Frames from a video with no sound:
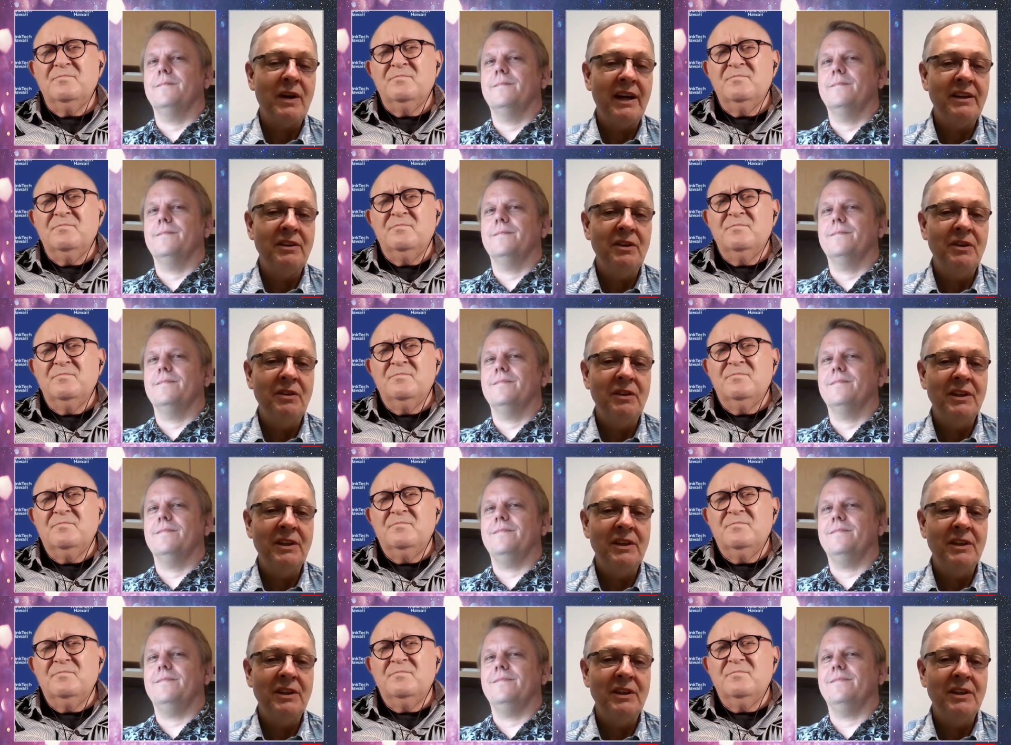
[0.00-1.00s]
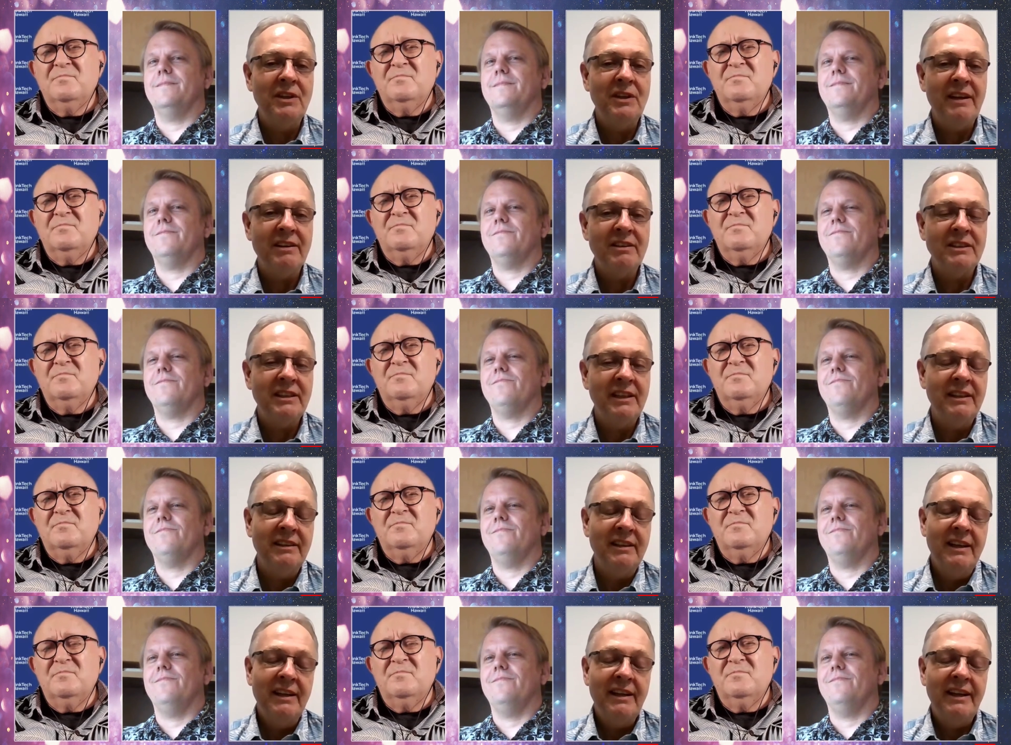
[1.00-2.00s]
Speaker 1: trying to do this for many years.
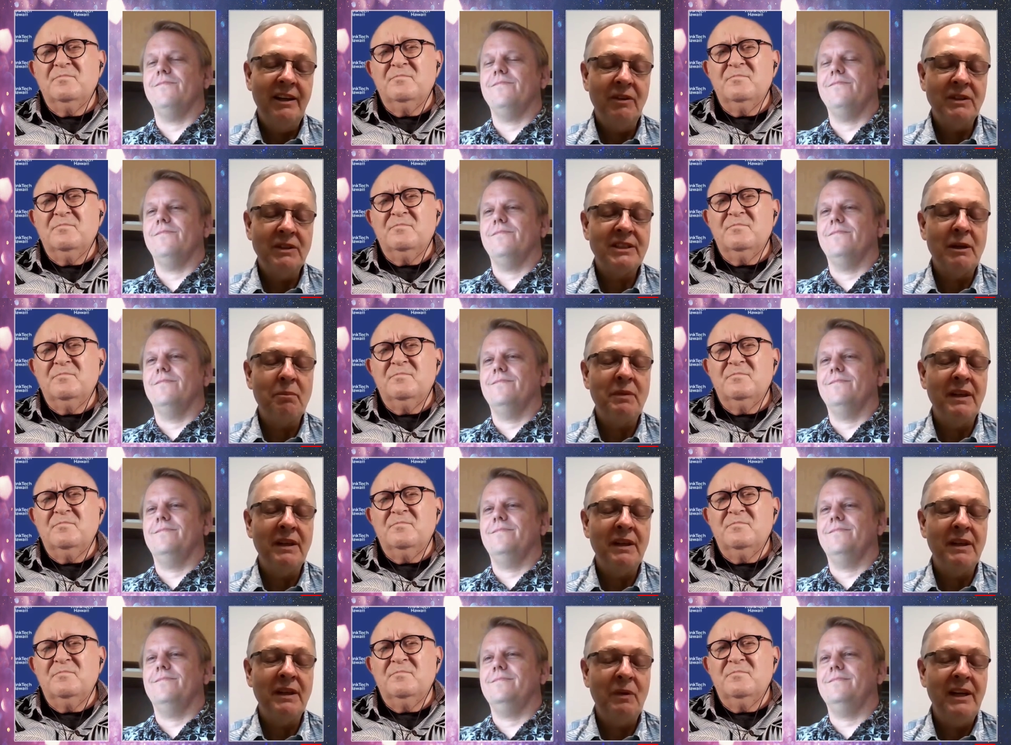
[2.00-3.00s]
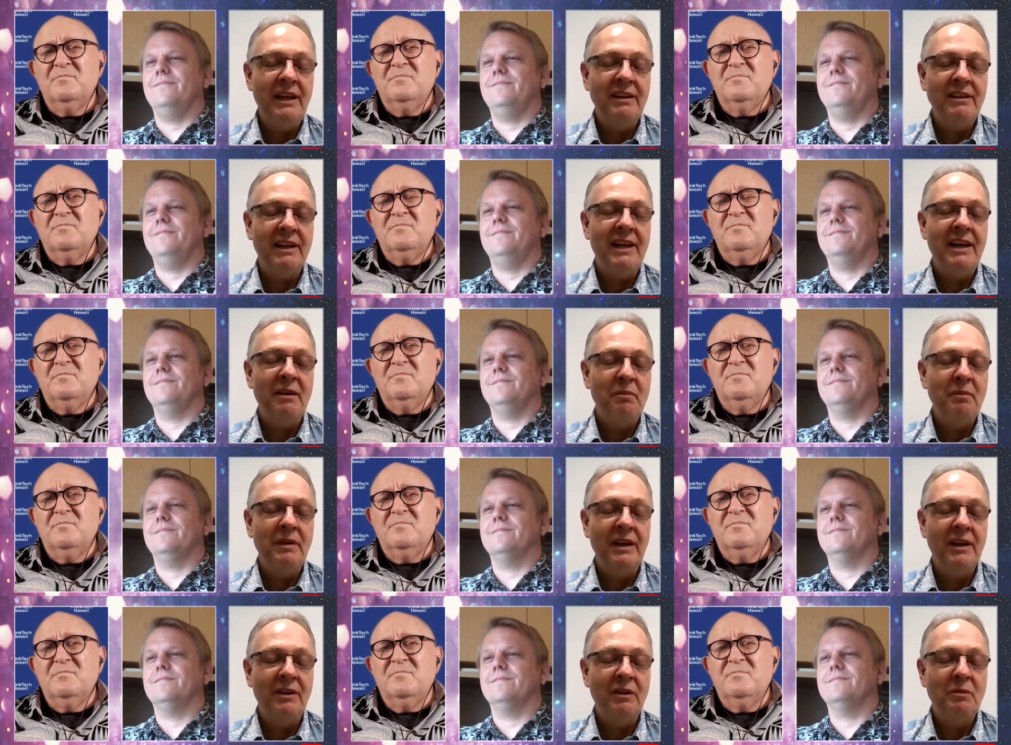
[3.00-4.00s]
And, you know, it's something that we need to keep,
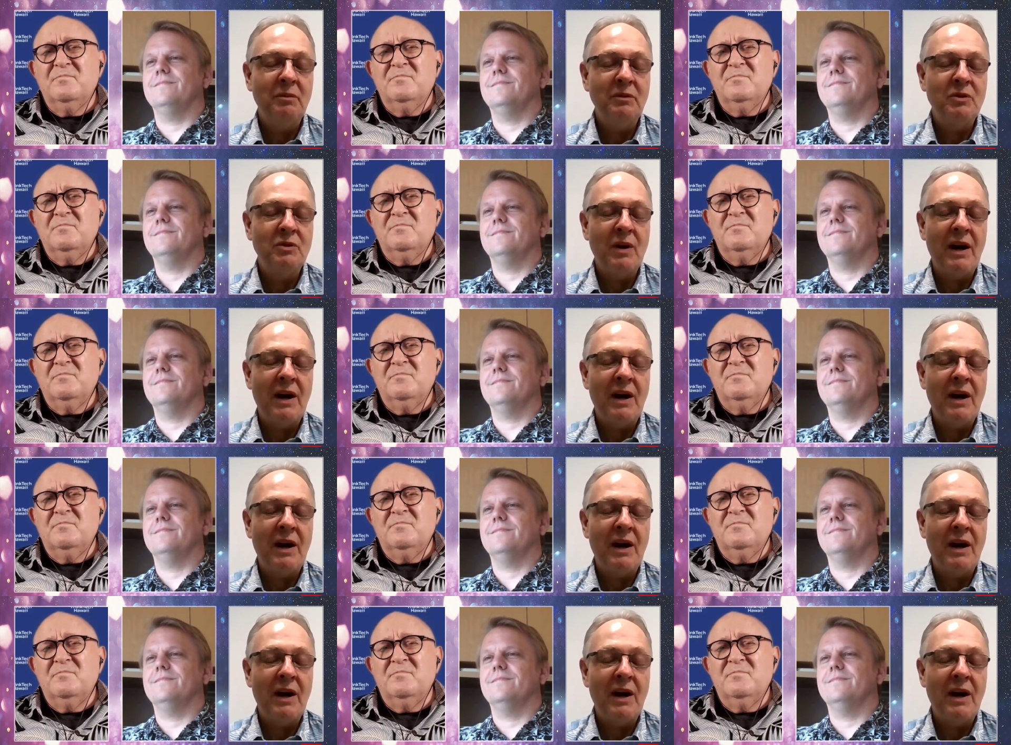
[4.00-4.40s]
you know,